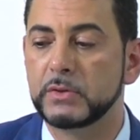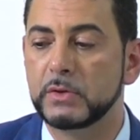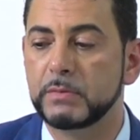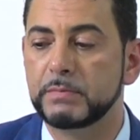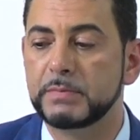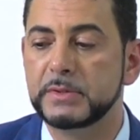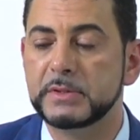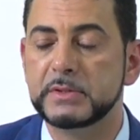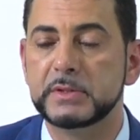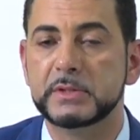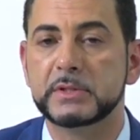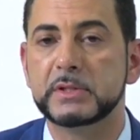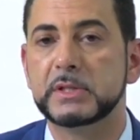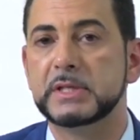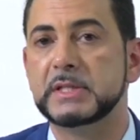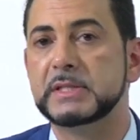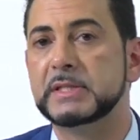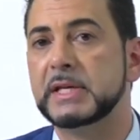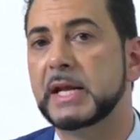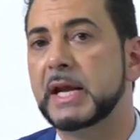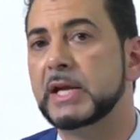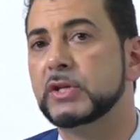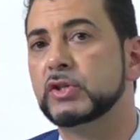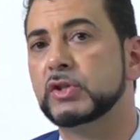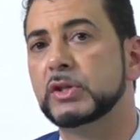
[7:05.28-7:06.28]
your business? Is
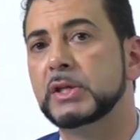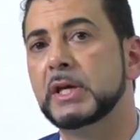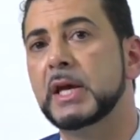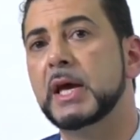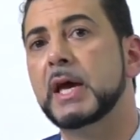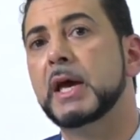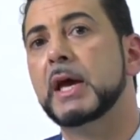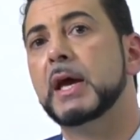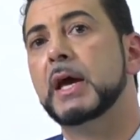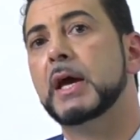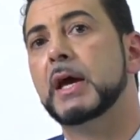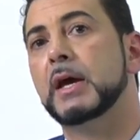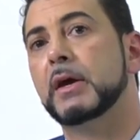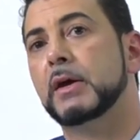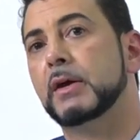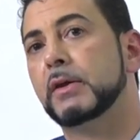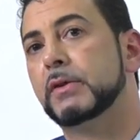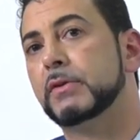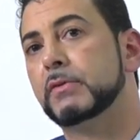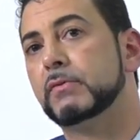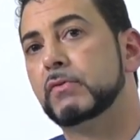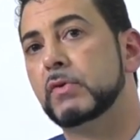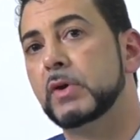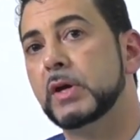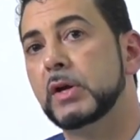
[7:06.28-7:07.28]
that actually a
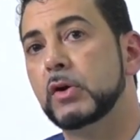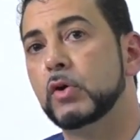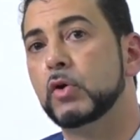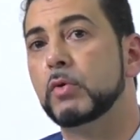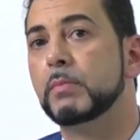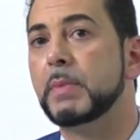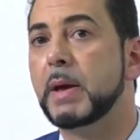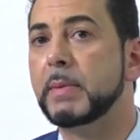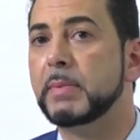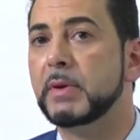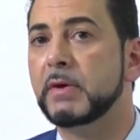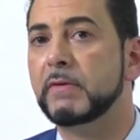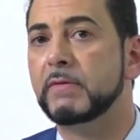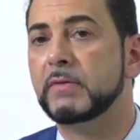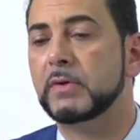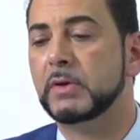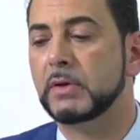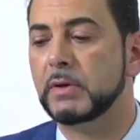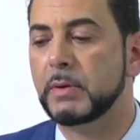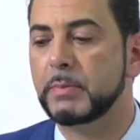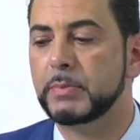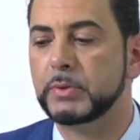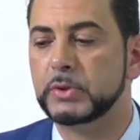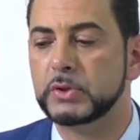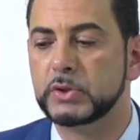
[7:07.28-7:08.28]
threat or maybe even
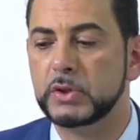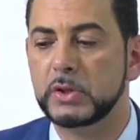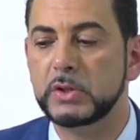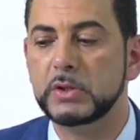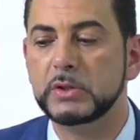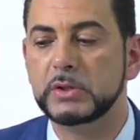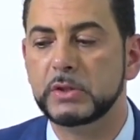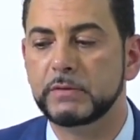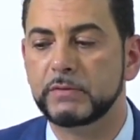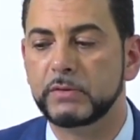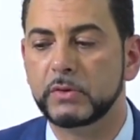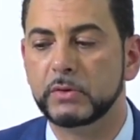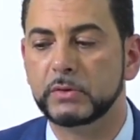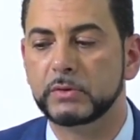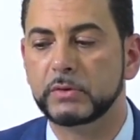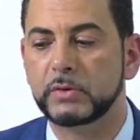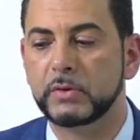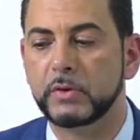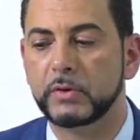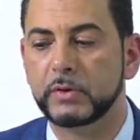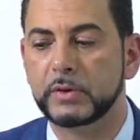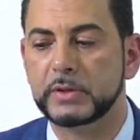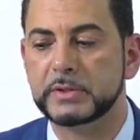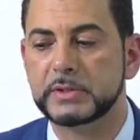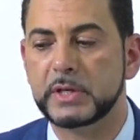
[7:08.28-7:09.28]
an opportunity for your
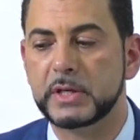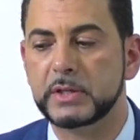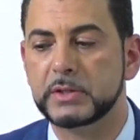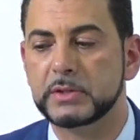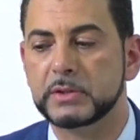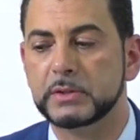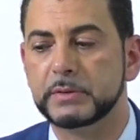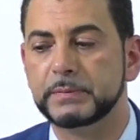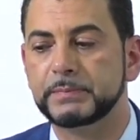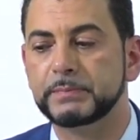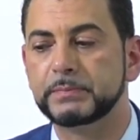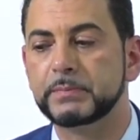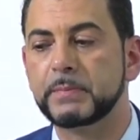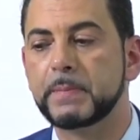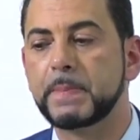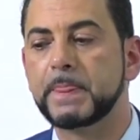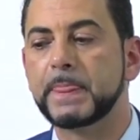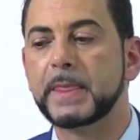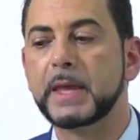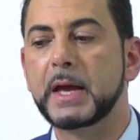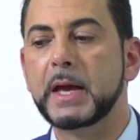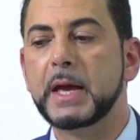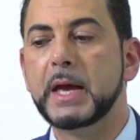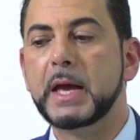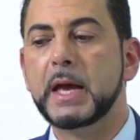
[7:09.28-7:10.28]
organization?
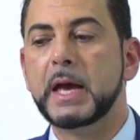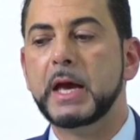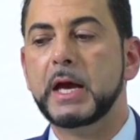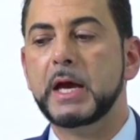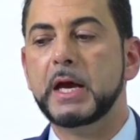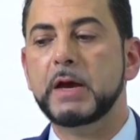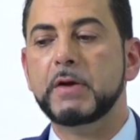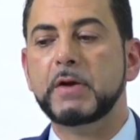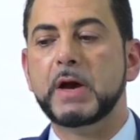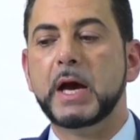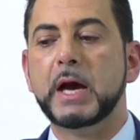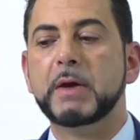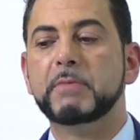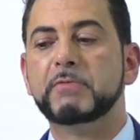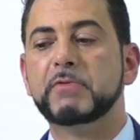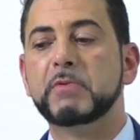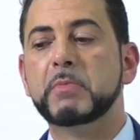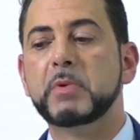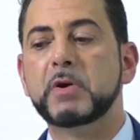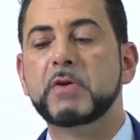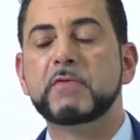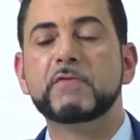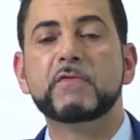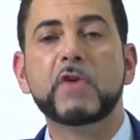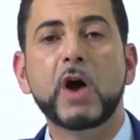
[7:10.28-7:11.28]
From
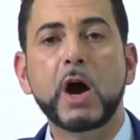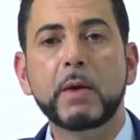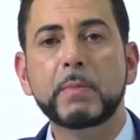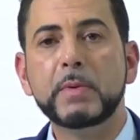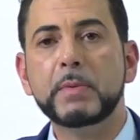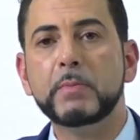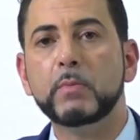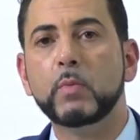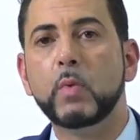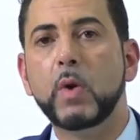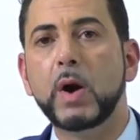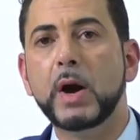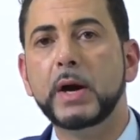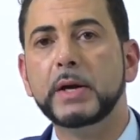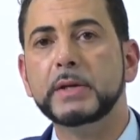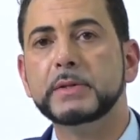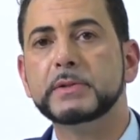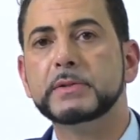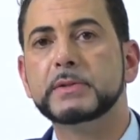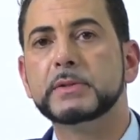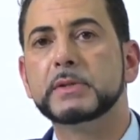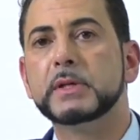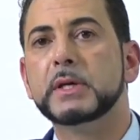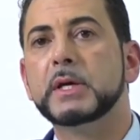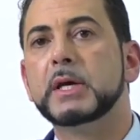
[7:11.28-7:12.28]
an
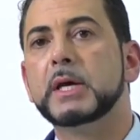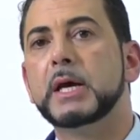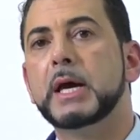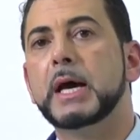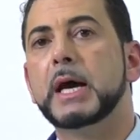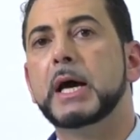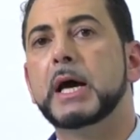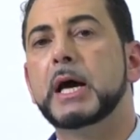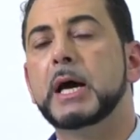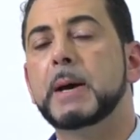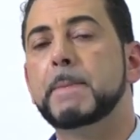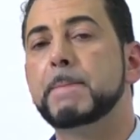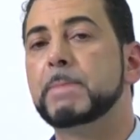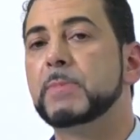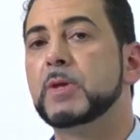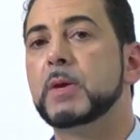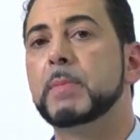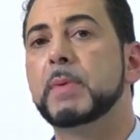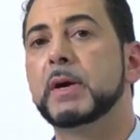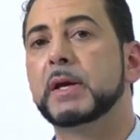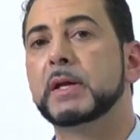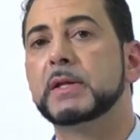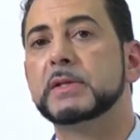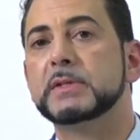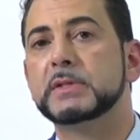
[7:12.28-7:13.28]
environment-wise, you
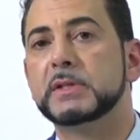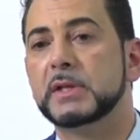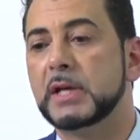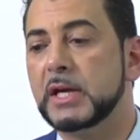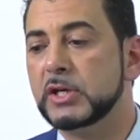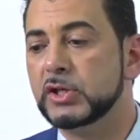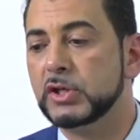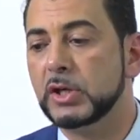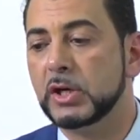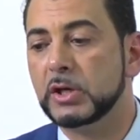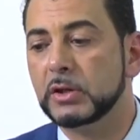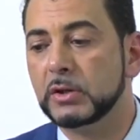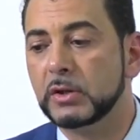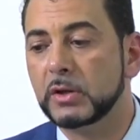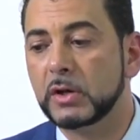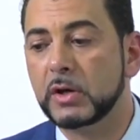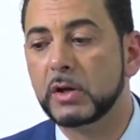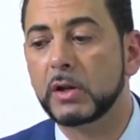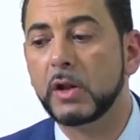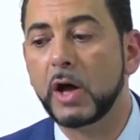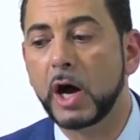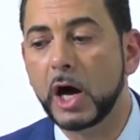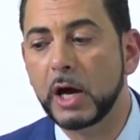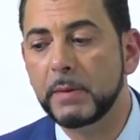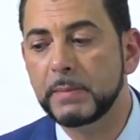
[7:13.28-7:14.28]
might consider actually the
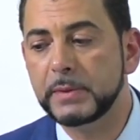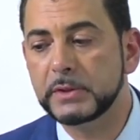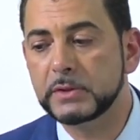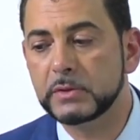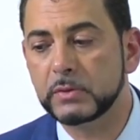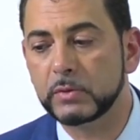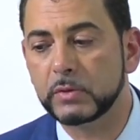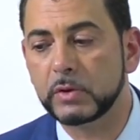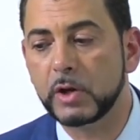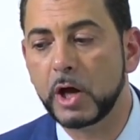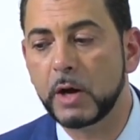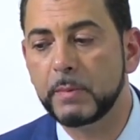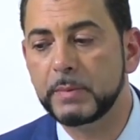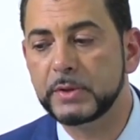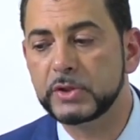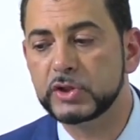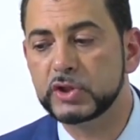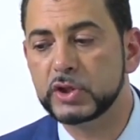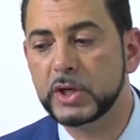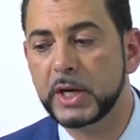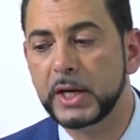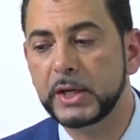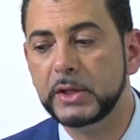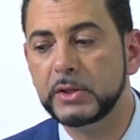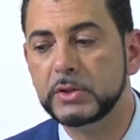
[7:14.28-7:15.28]
climate or climate
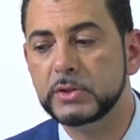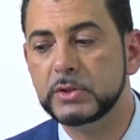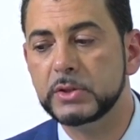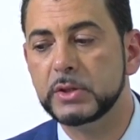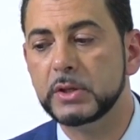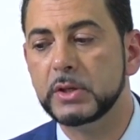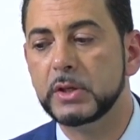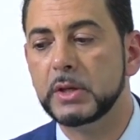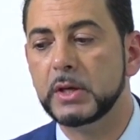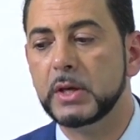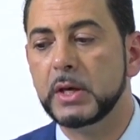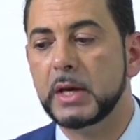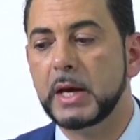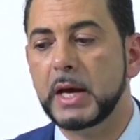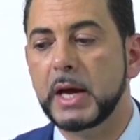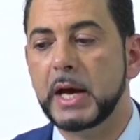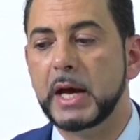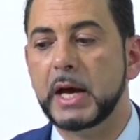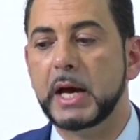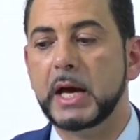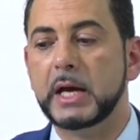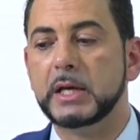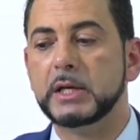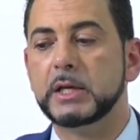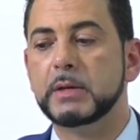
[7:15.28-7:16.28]
change.
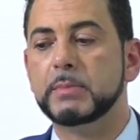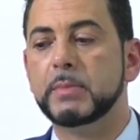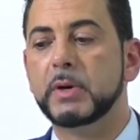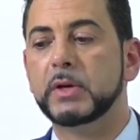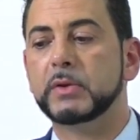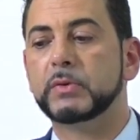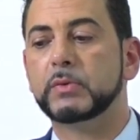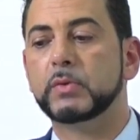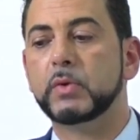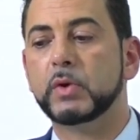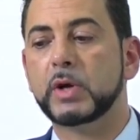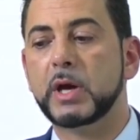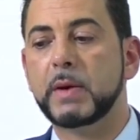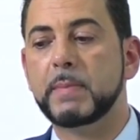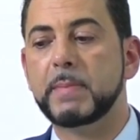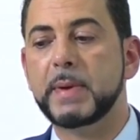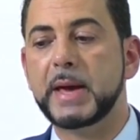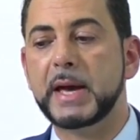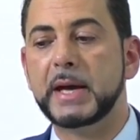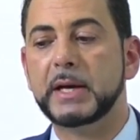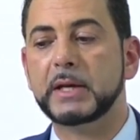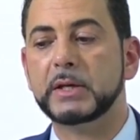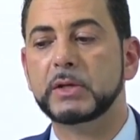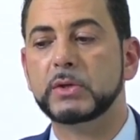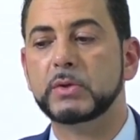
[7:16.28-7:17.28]
You might talk
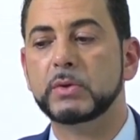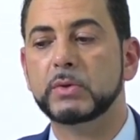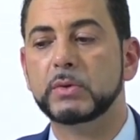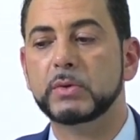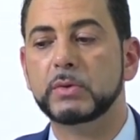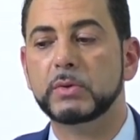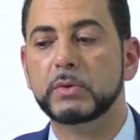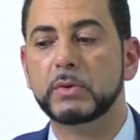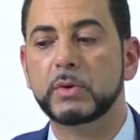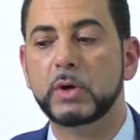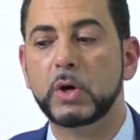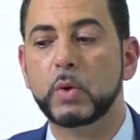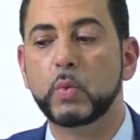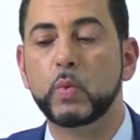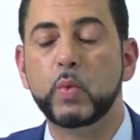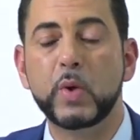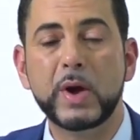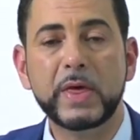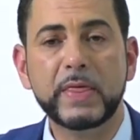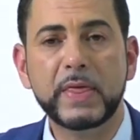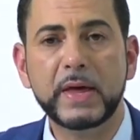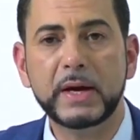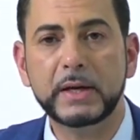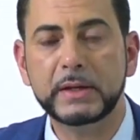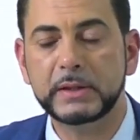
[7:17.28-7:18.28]
about your
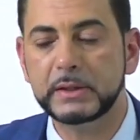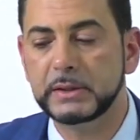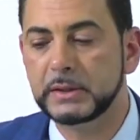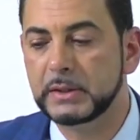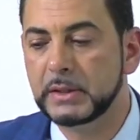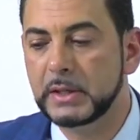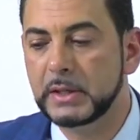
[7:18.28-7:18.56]
weather